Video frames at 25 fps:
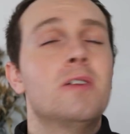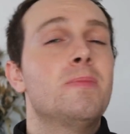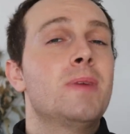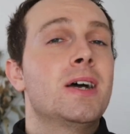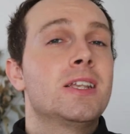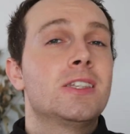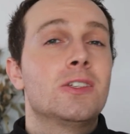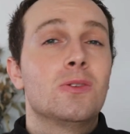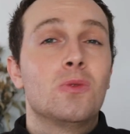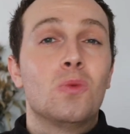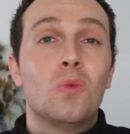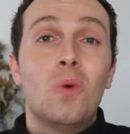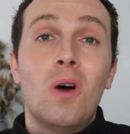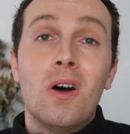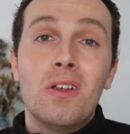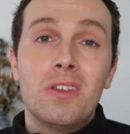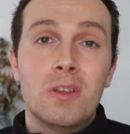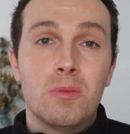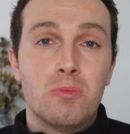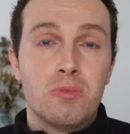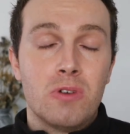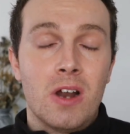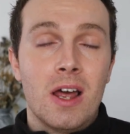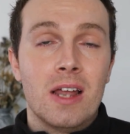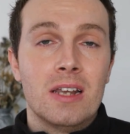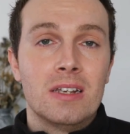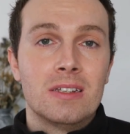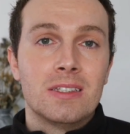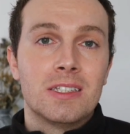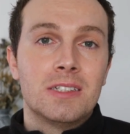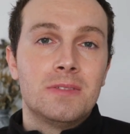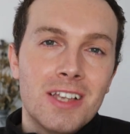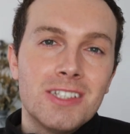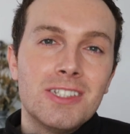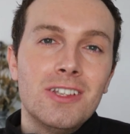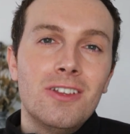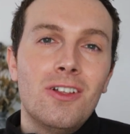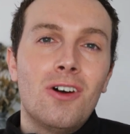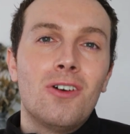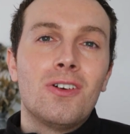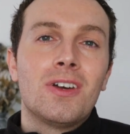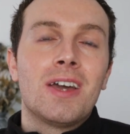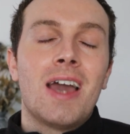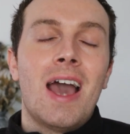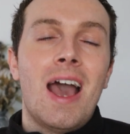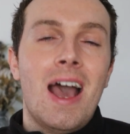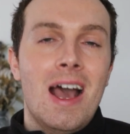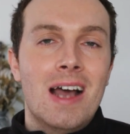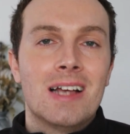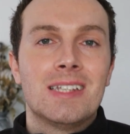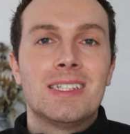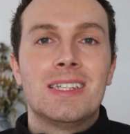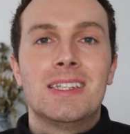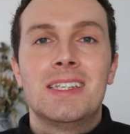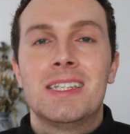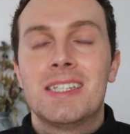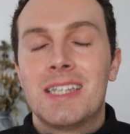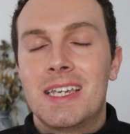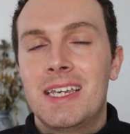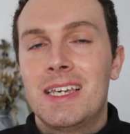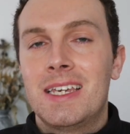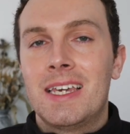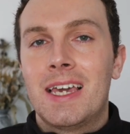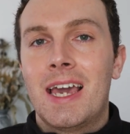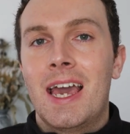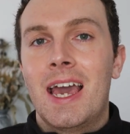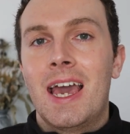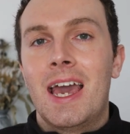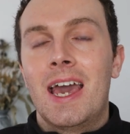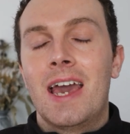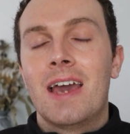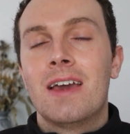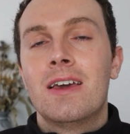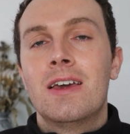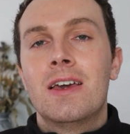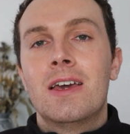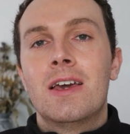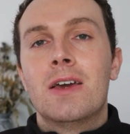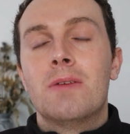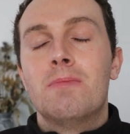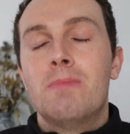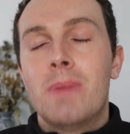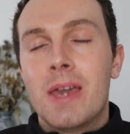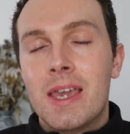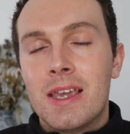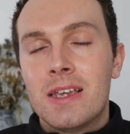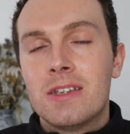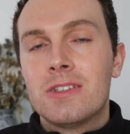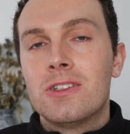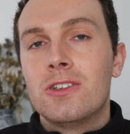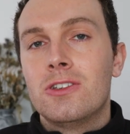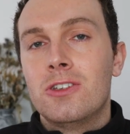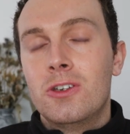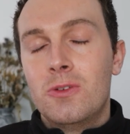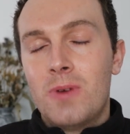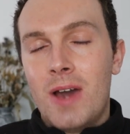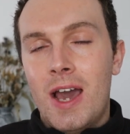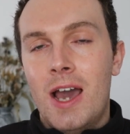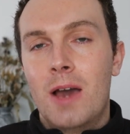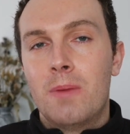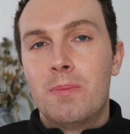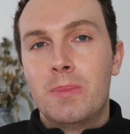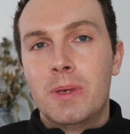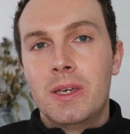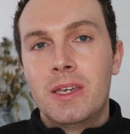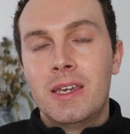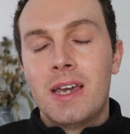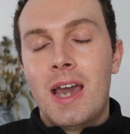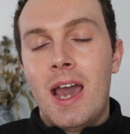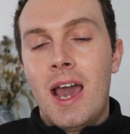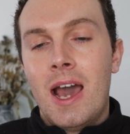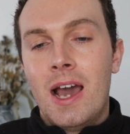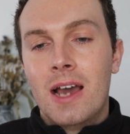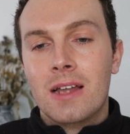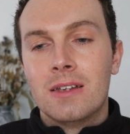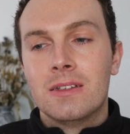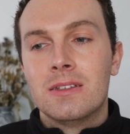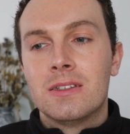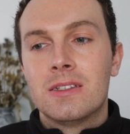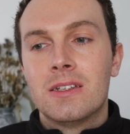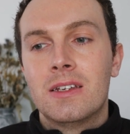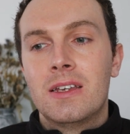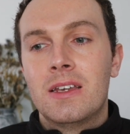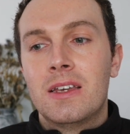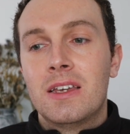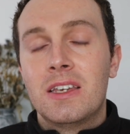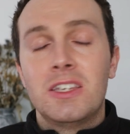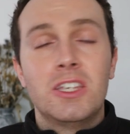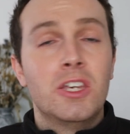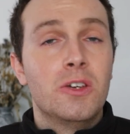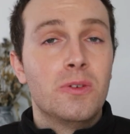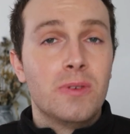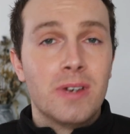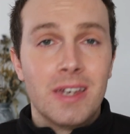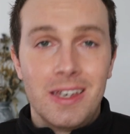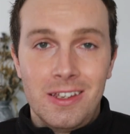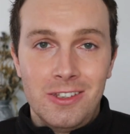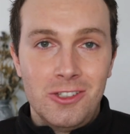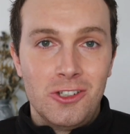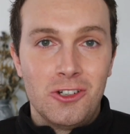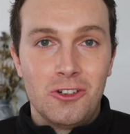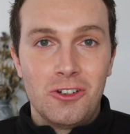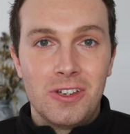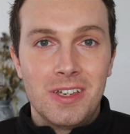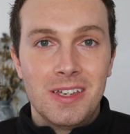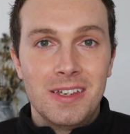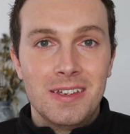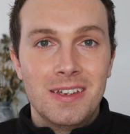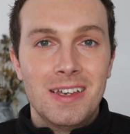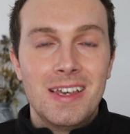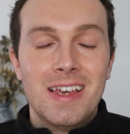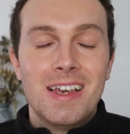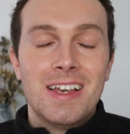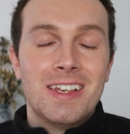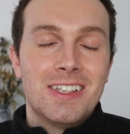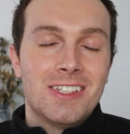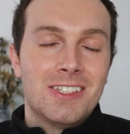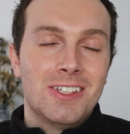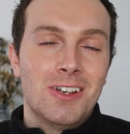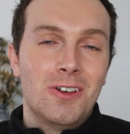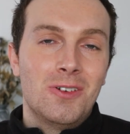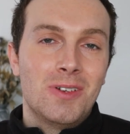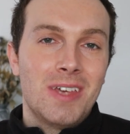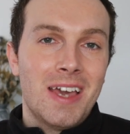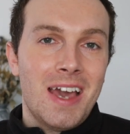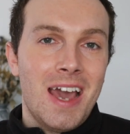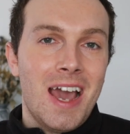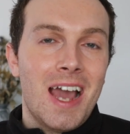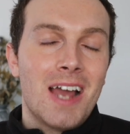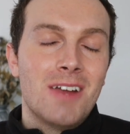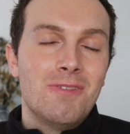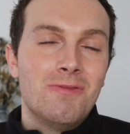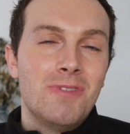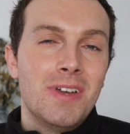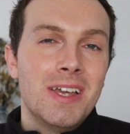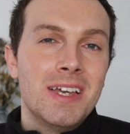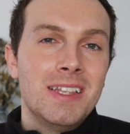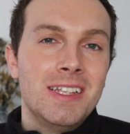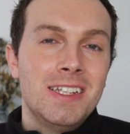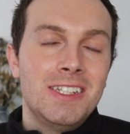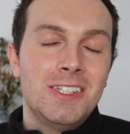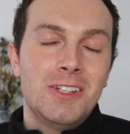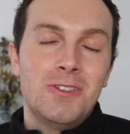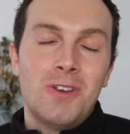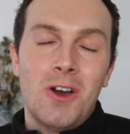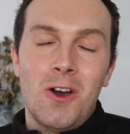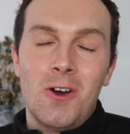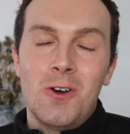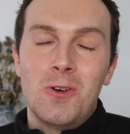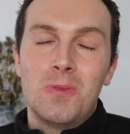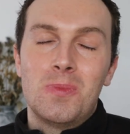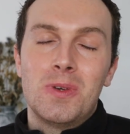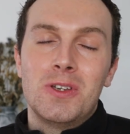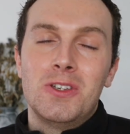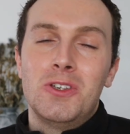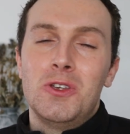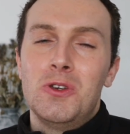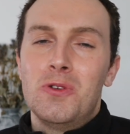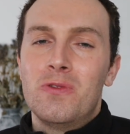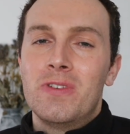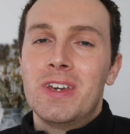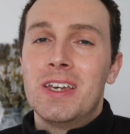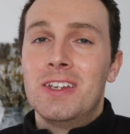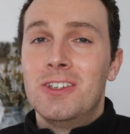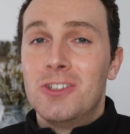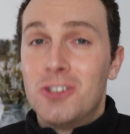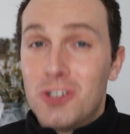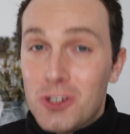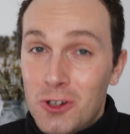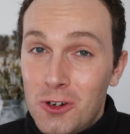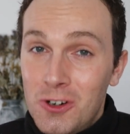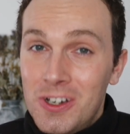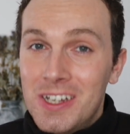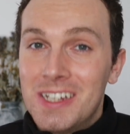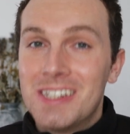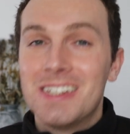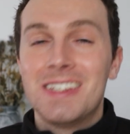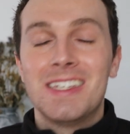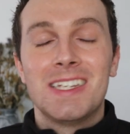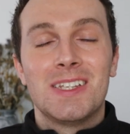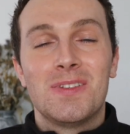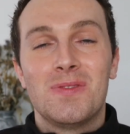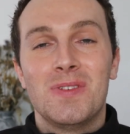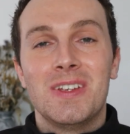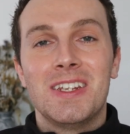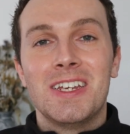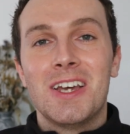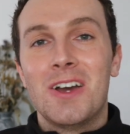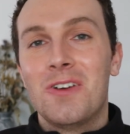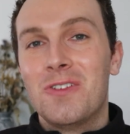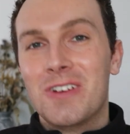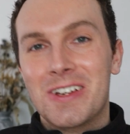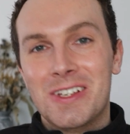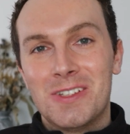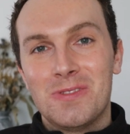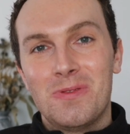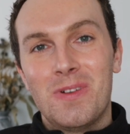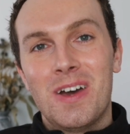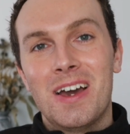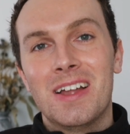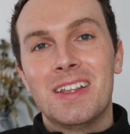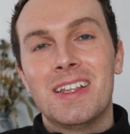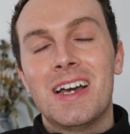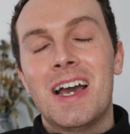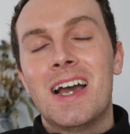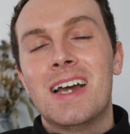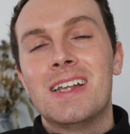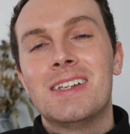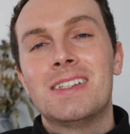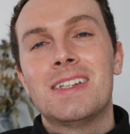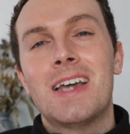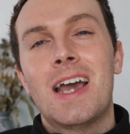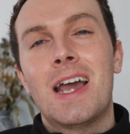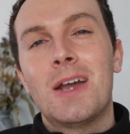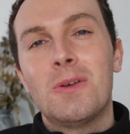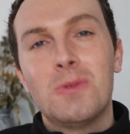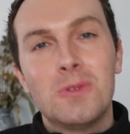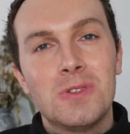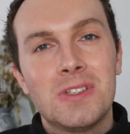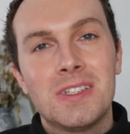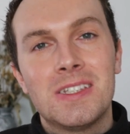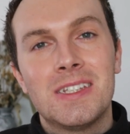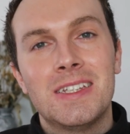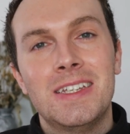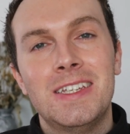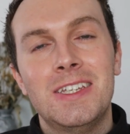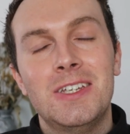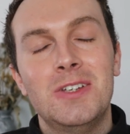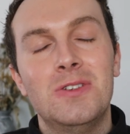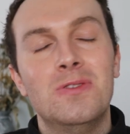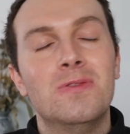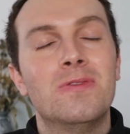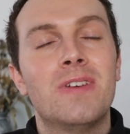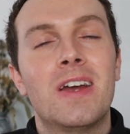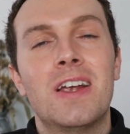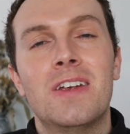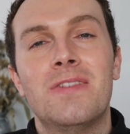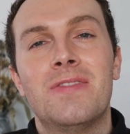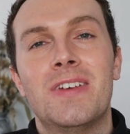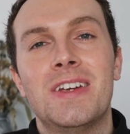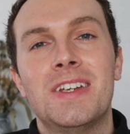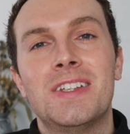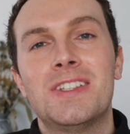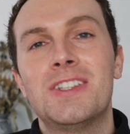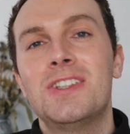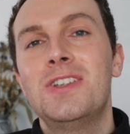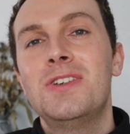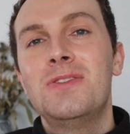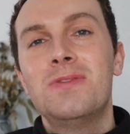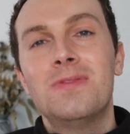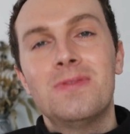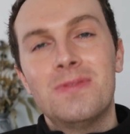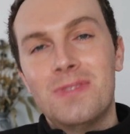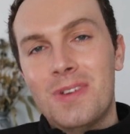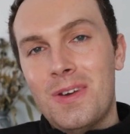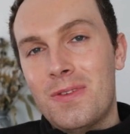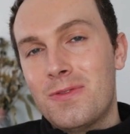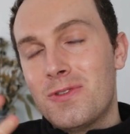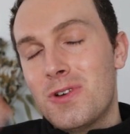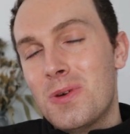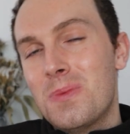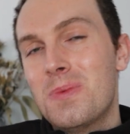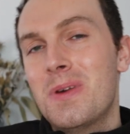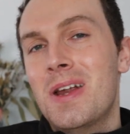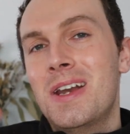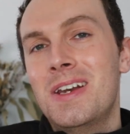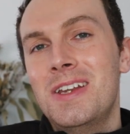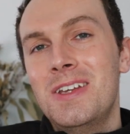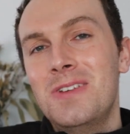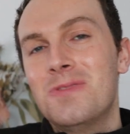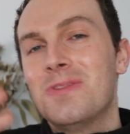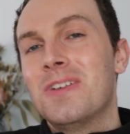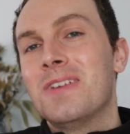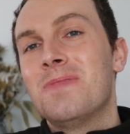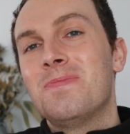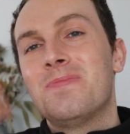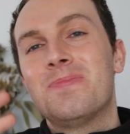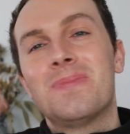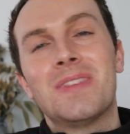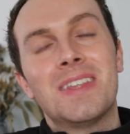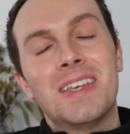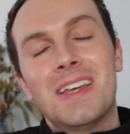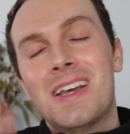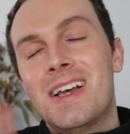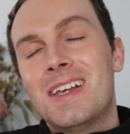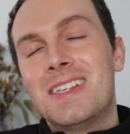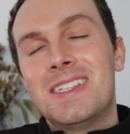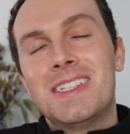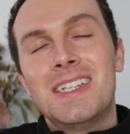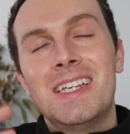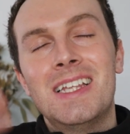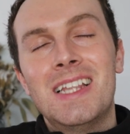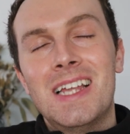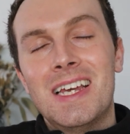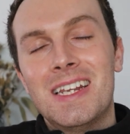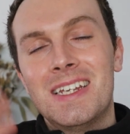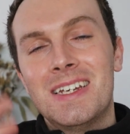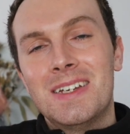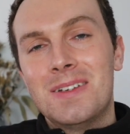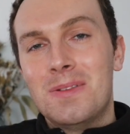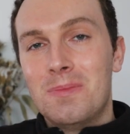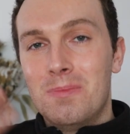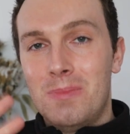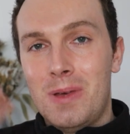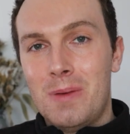no matter what the brand as long as the skincare makes you happy and you enjoy it. So yeah, I really do hope you've enjoyed this video as well and I will see you very, very soon for a brand new one. See you later.